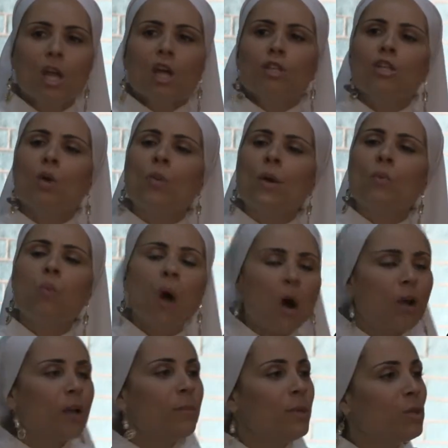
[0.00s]
So we
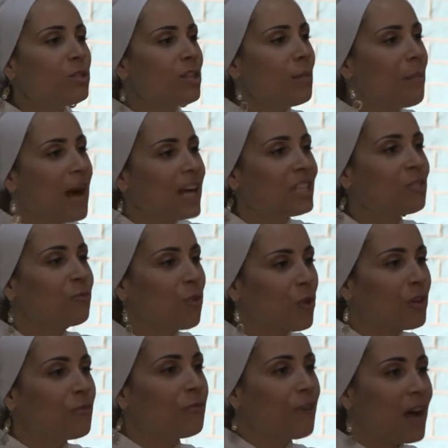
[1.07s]
welcome you to Mosque
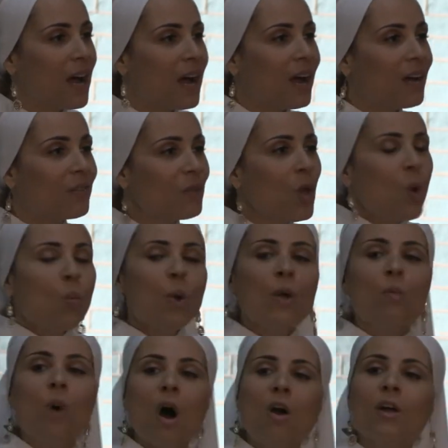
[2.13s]
45. We
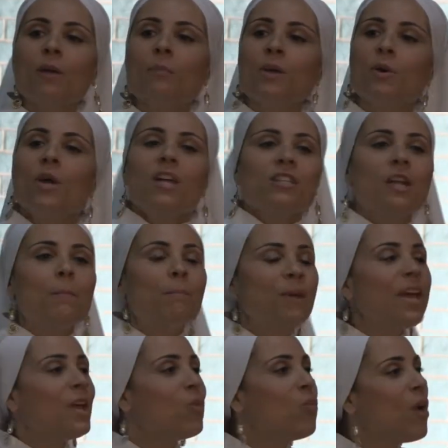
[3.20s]
welcome you to
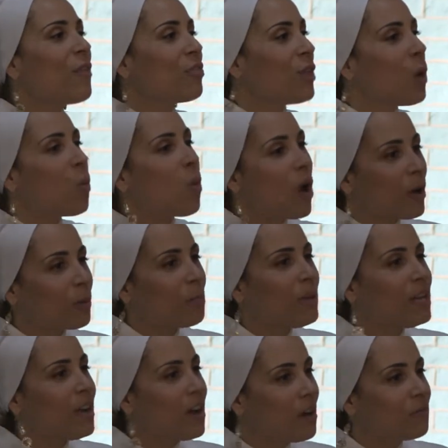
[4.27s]
be with the
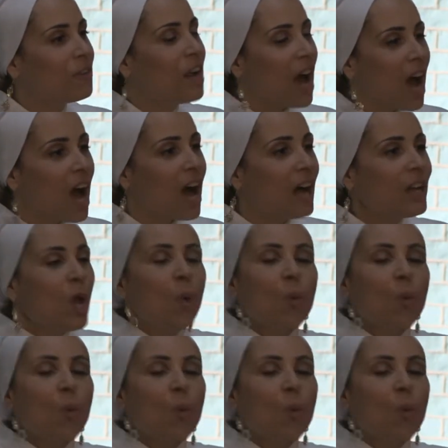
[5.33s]
workmen of God.